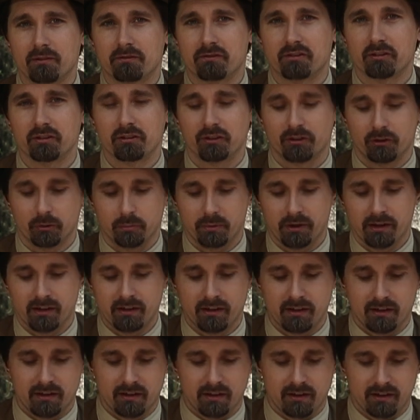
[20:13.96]
them for a little
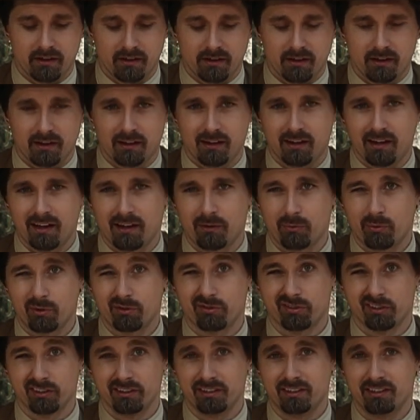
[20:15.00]
bit and
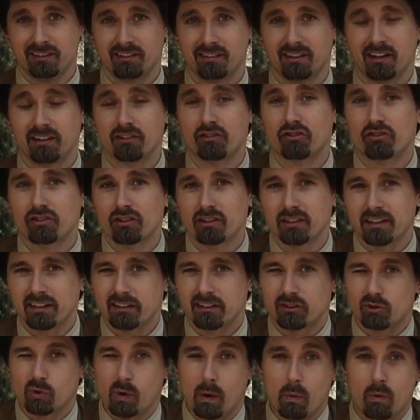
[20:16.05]
was really unsure,
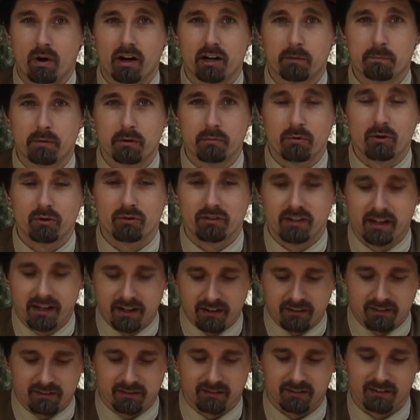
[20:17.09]
like, do I want to promote
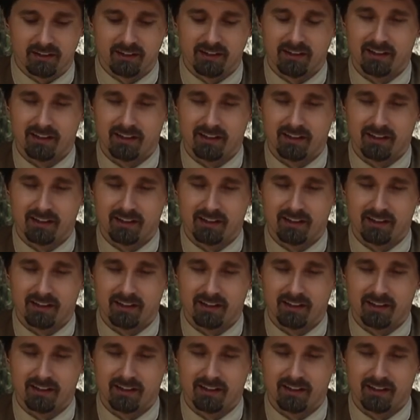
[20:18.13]
Nick's?